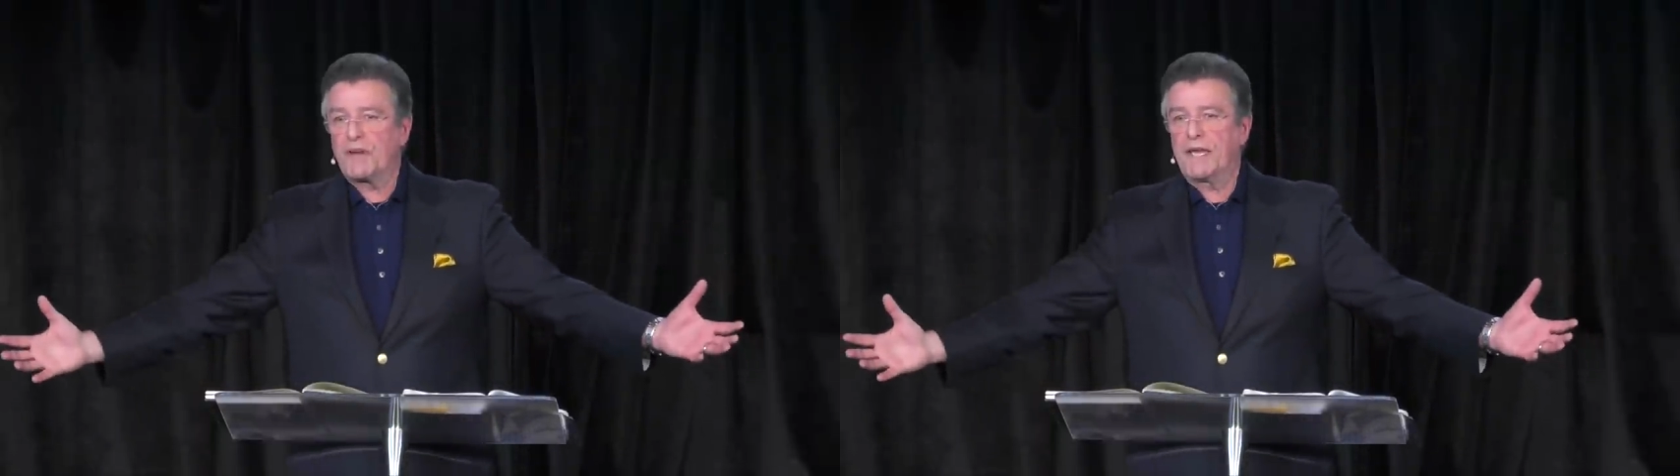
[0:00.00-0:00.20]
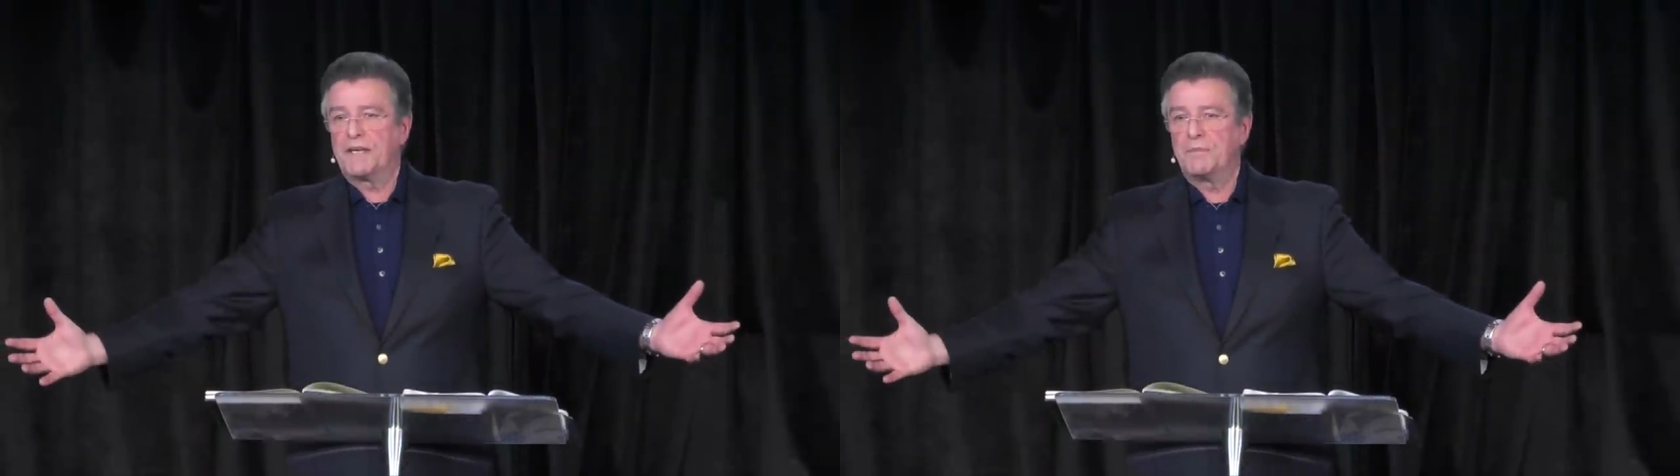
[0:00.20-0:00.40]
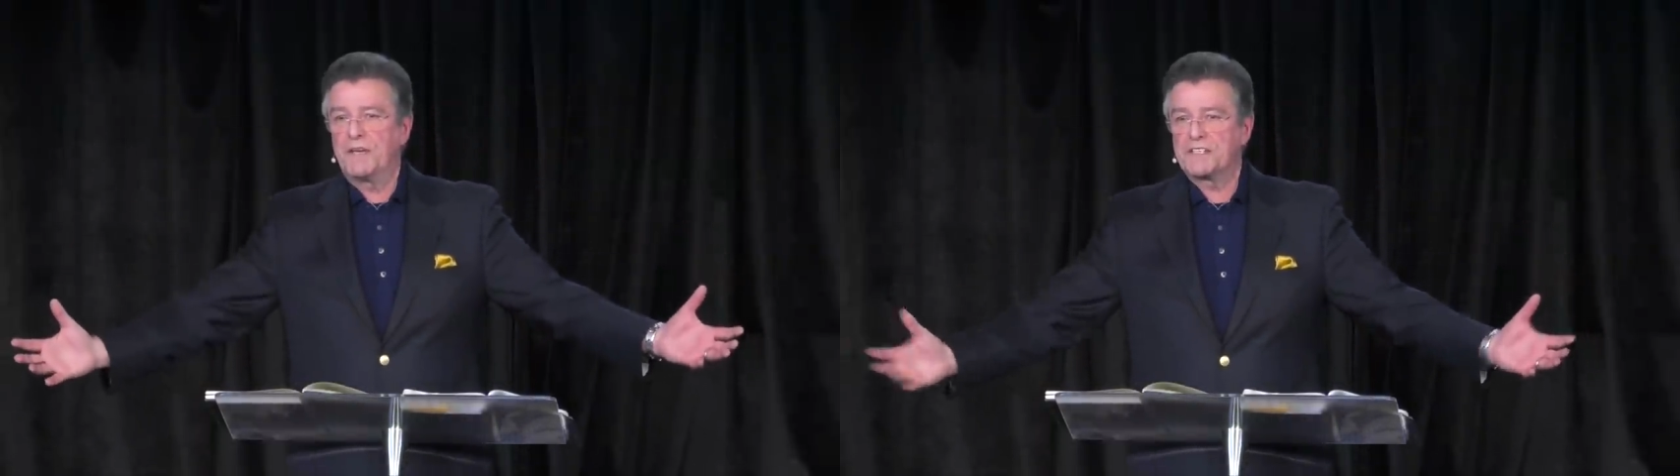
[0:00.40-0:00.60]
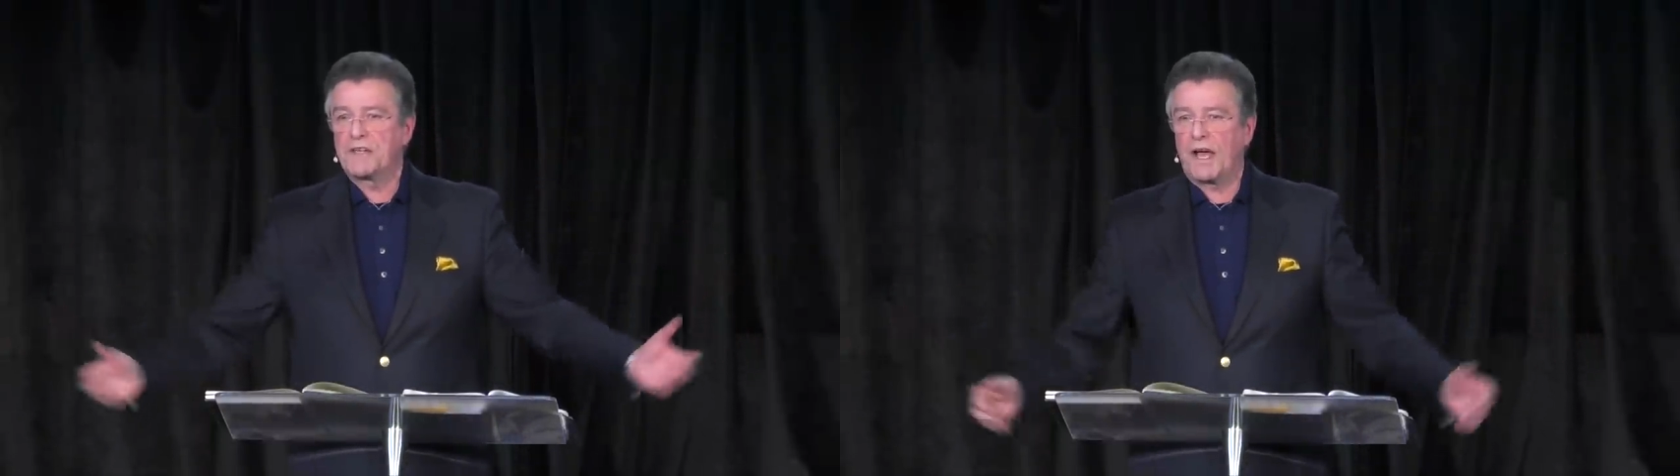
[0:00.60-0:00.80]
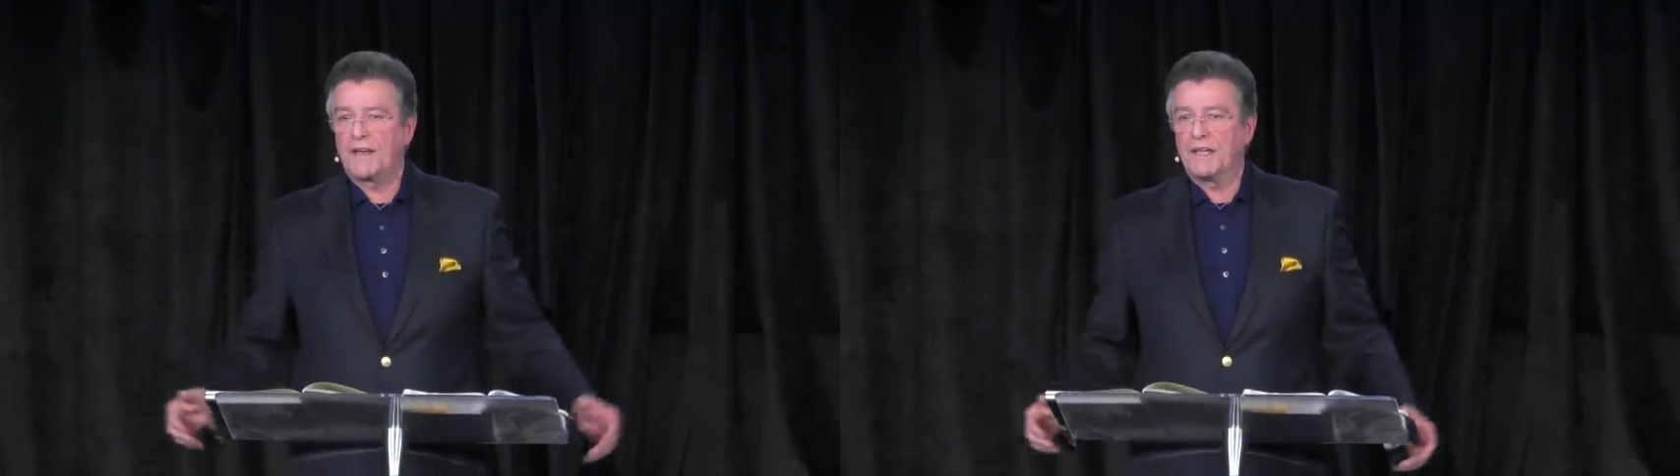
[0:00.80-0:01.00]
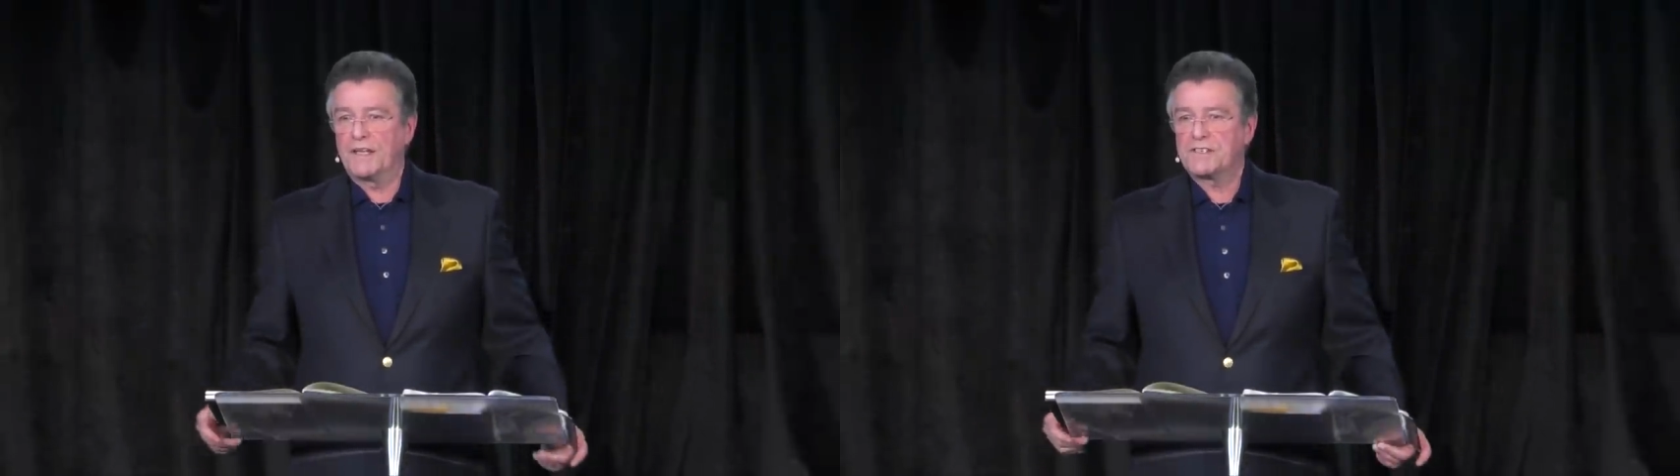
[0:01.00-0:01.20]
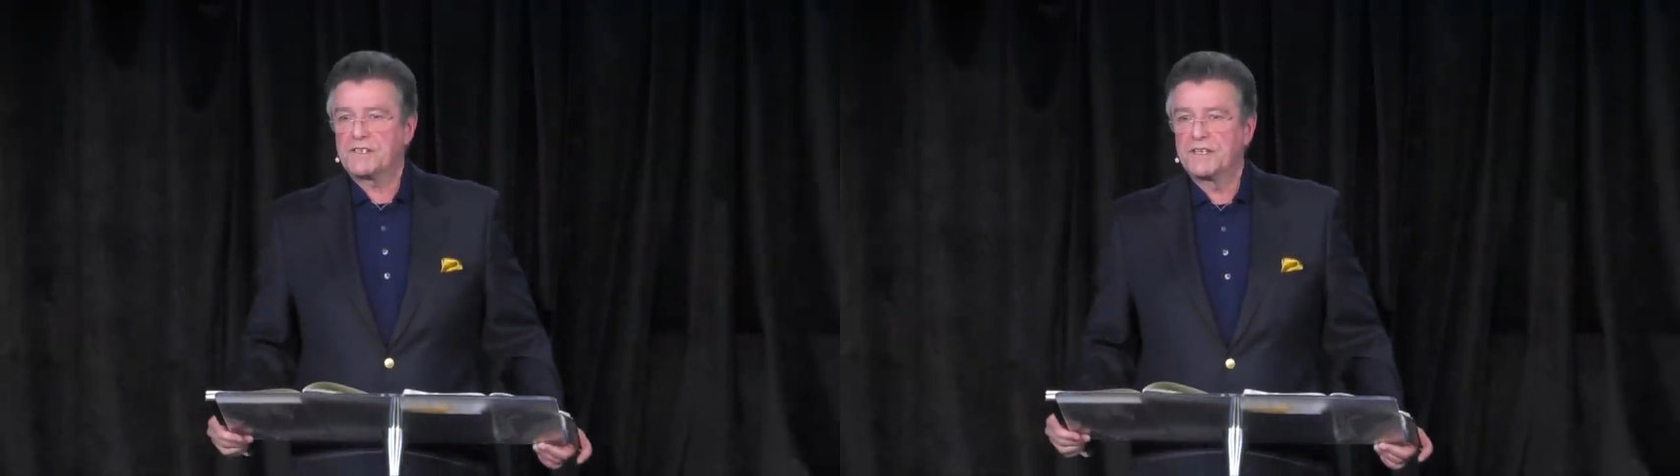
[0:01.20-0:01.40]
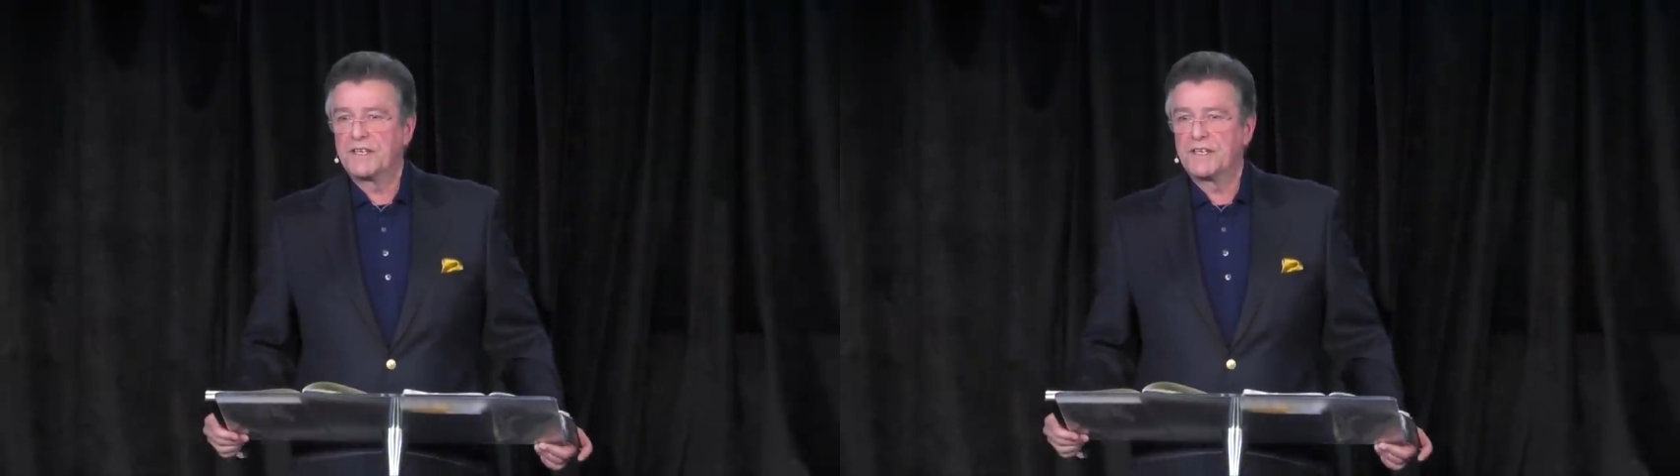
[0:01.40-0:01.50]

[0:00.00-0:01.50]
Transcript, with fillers: again to be as God is.